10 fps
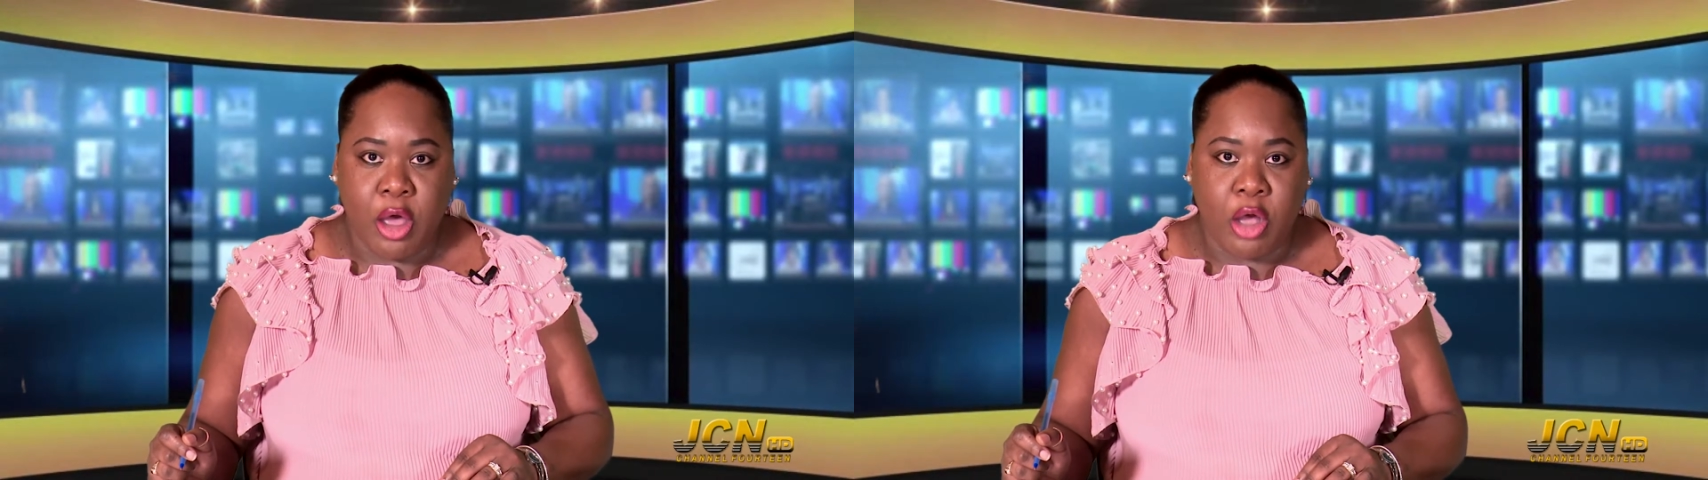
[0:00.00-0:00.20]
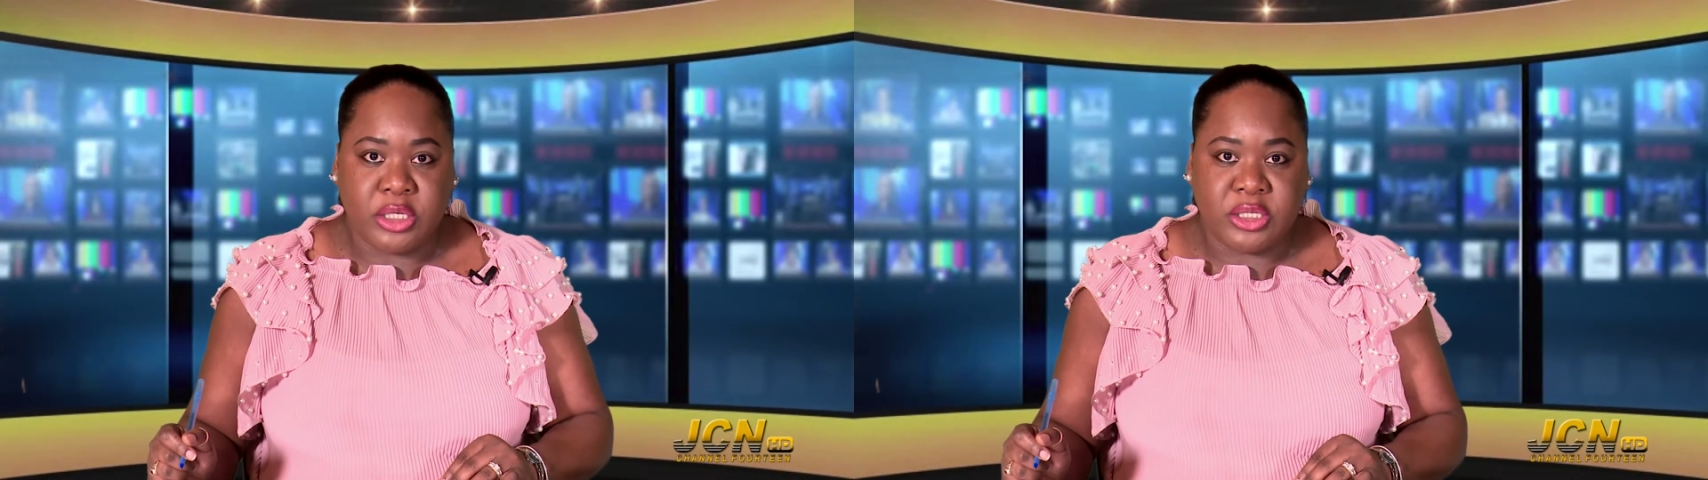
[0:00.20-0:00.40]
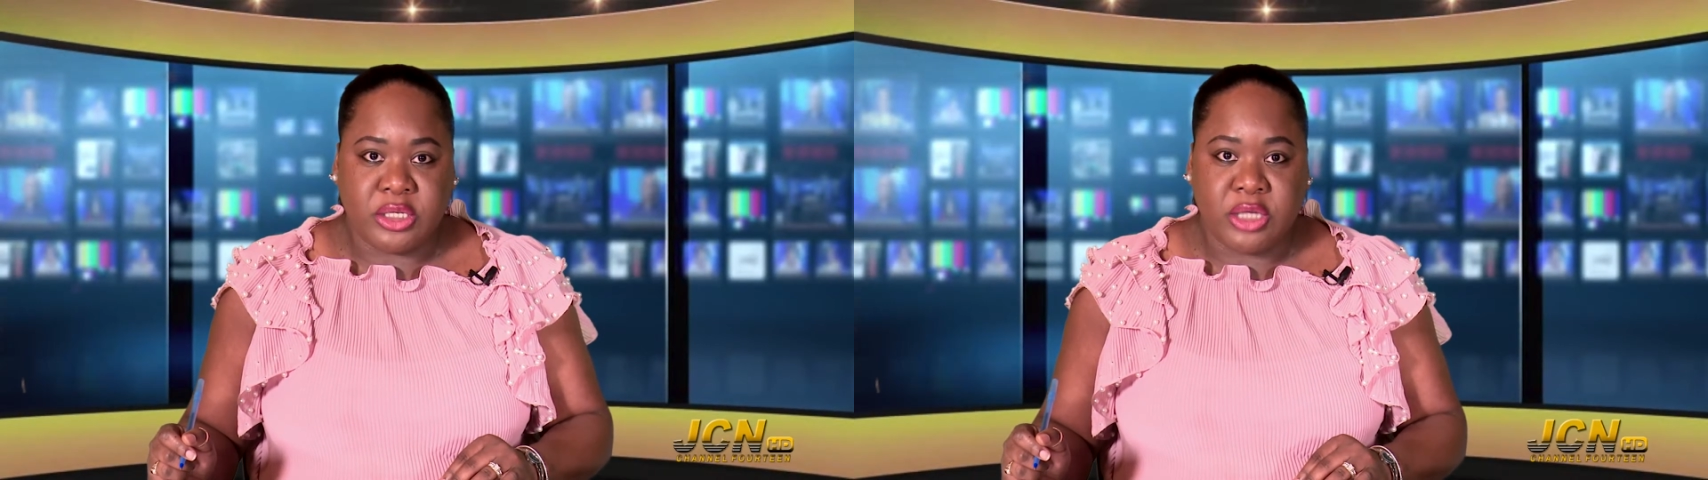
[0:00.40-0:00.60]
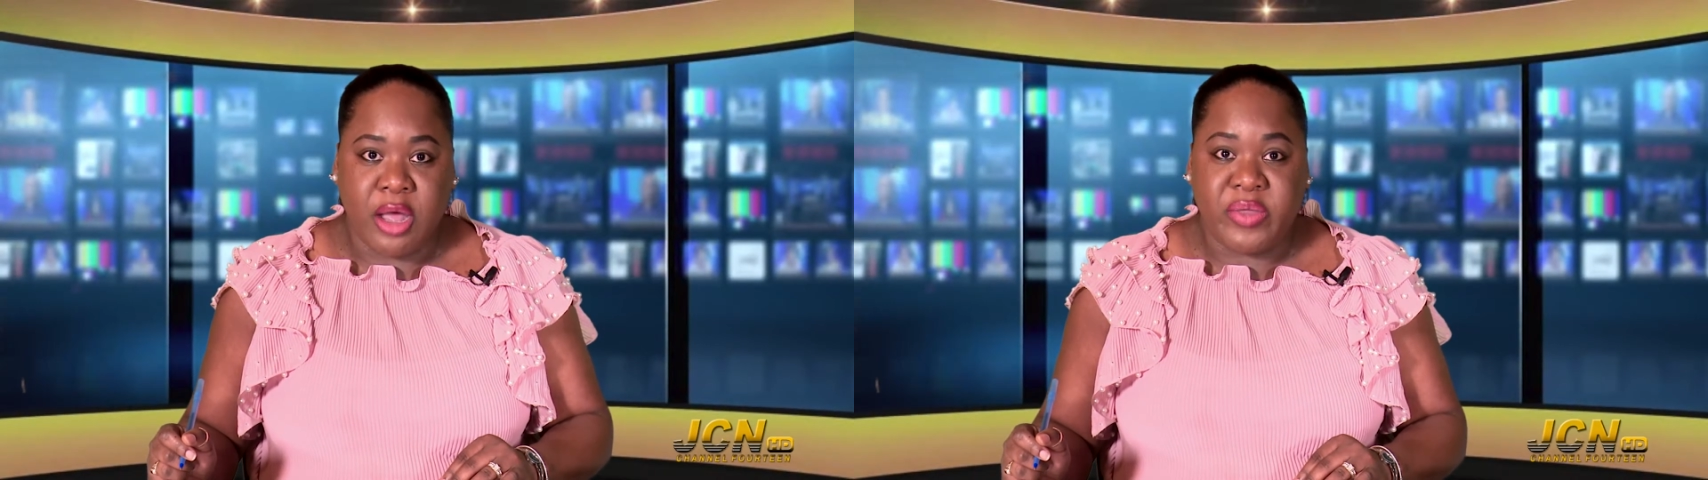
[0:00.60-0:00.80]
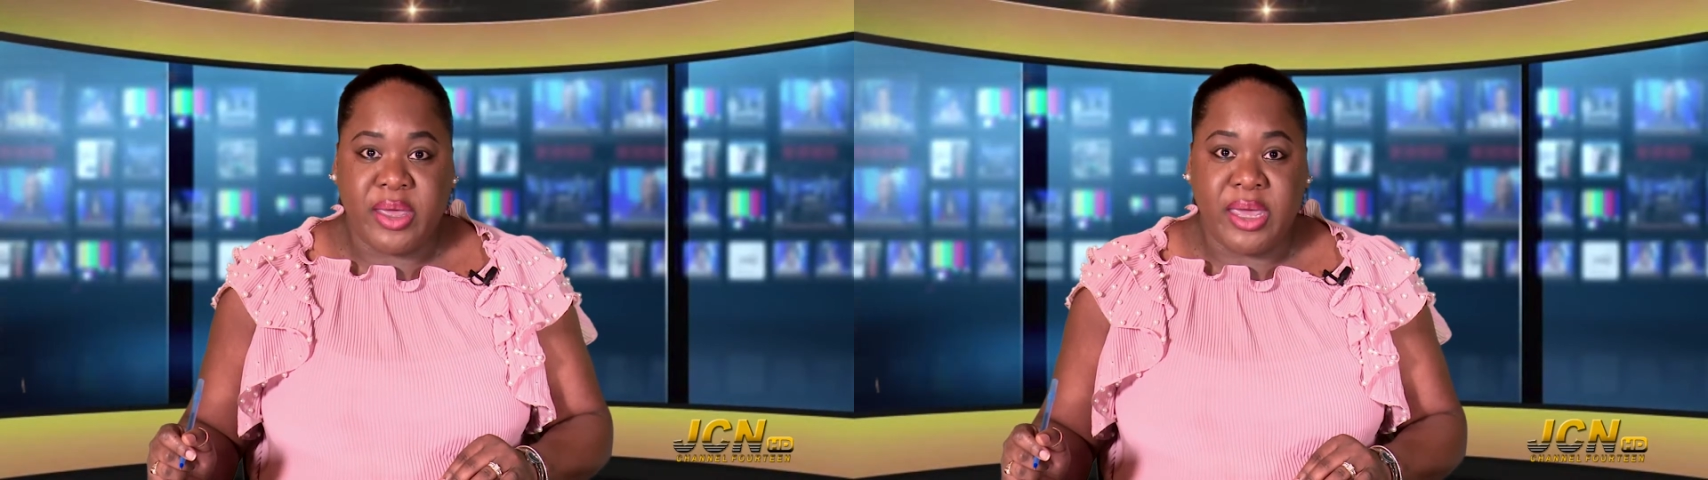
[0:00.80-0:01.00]
cognizant
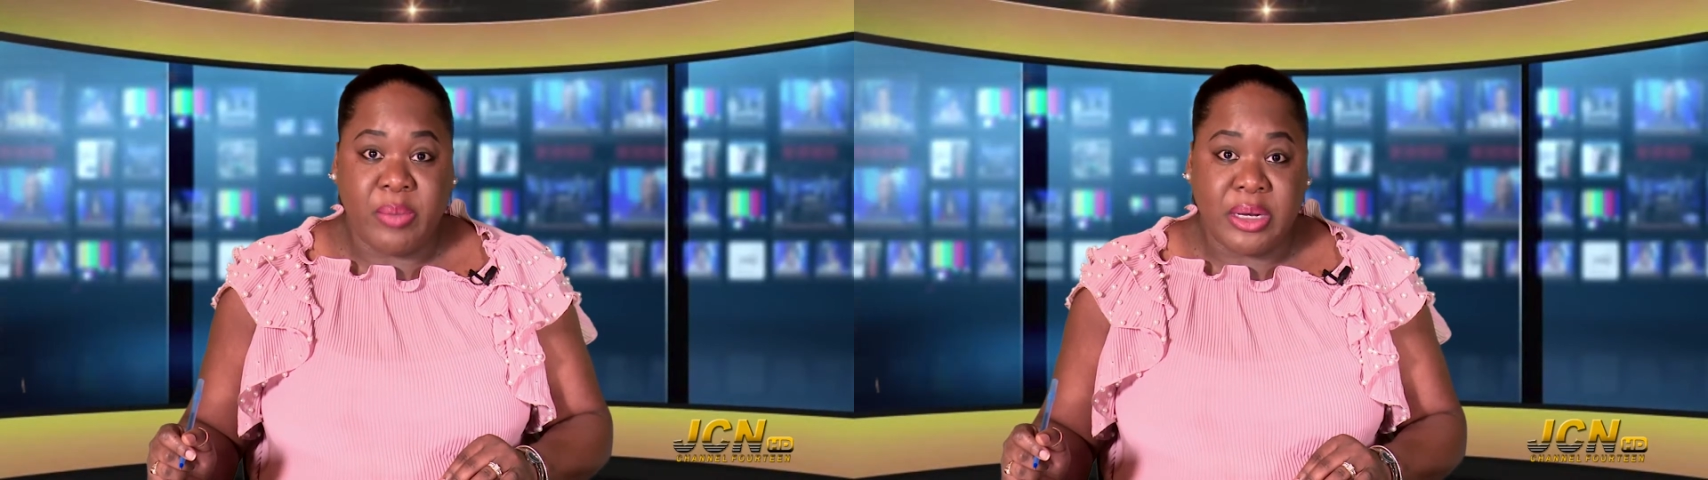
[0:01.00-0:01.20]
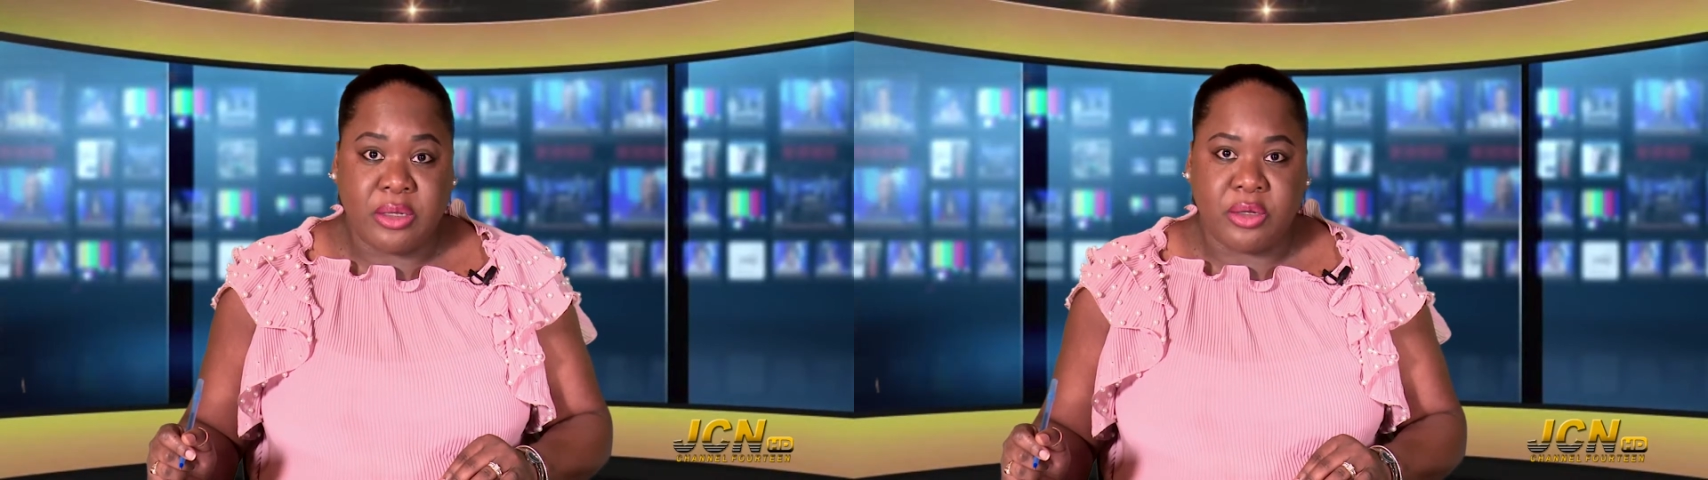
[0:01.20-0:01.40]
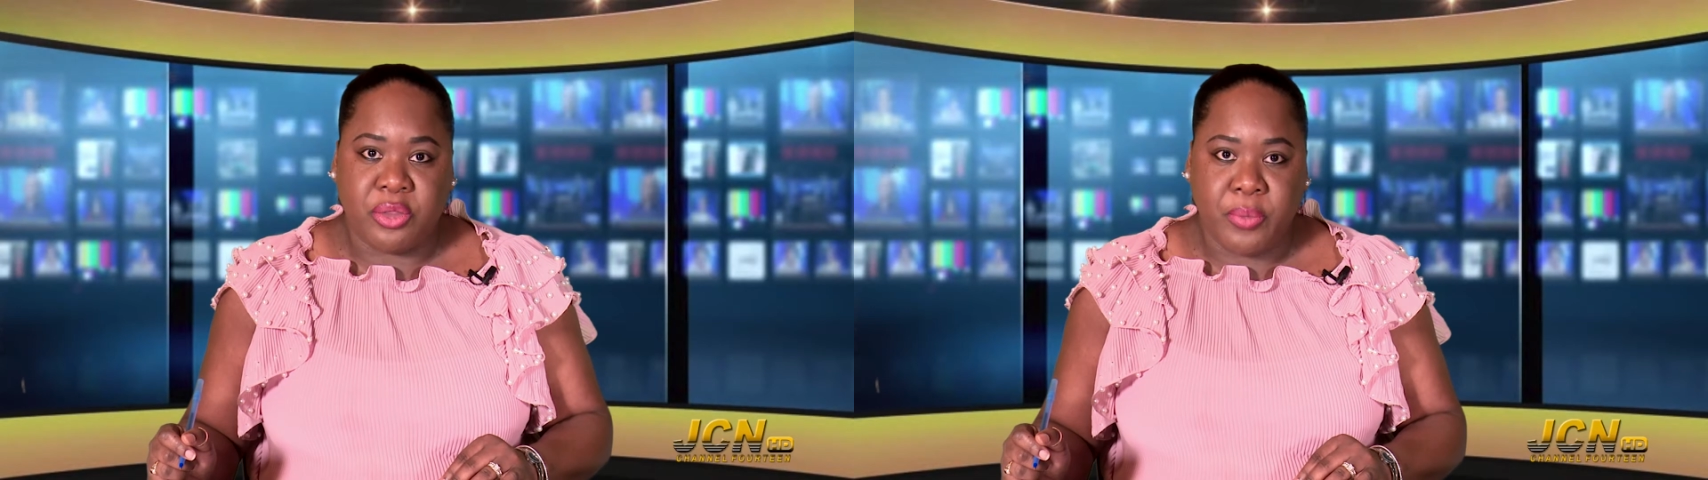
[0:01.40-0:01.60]
of the imminent